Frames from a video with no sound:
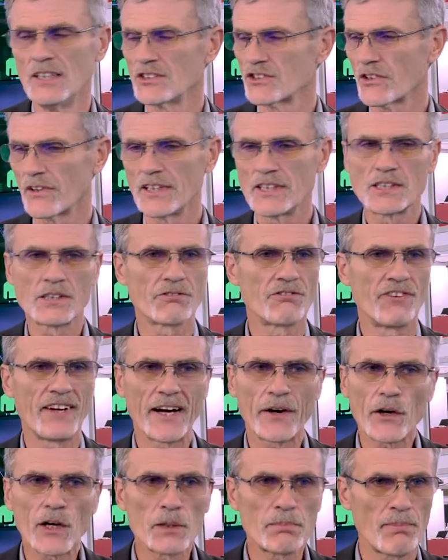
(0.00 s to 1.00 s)
So these are
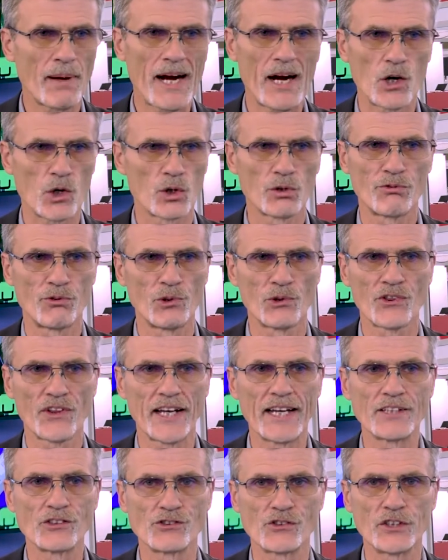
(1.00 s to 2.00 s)
very powerful
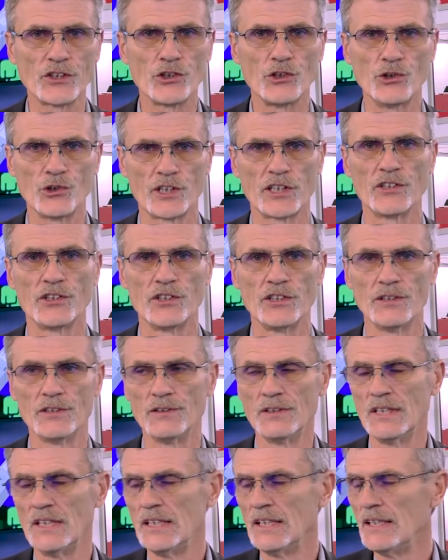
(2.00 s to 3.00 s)
things that you can do.
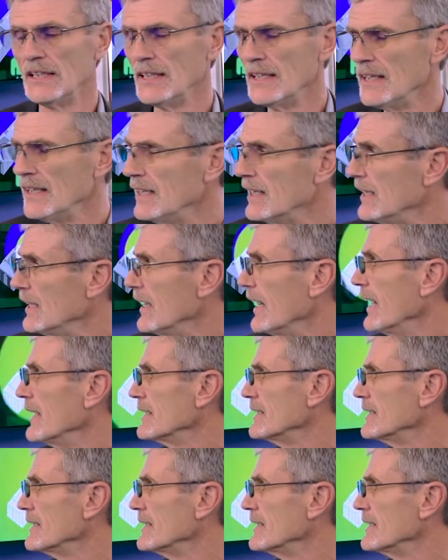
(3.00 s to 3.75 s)
In